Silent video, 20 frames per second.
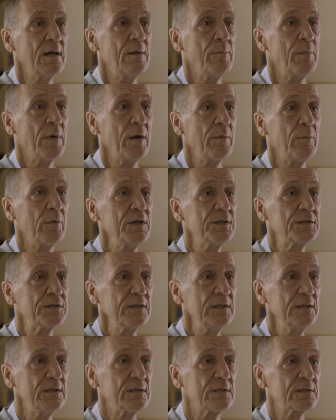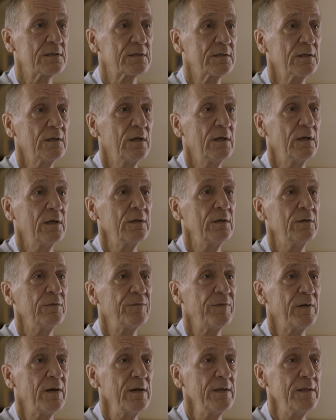And my wish is you
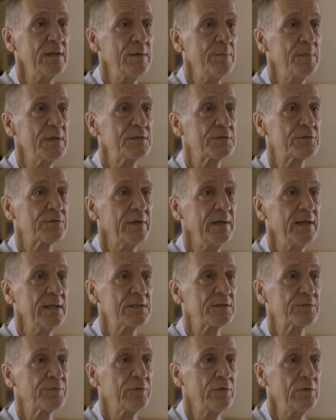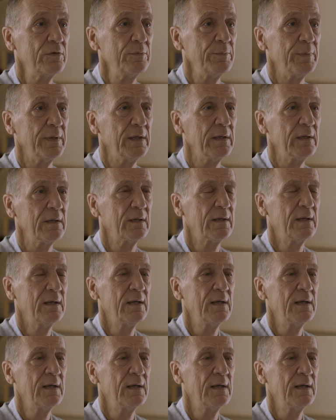find them as transforming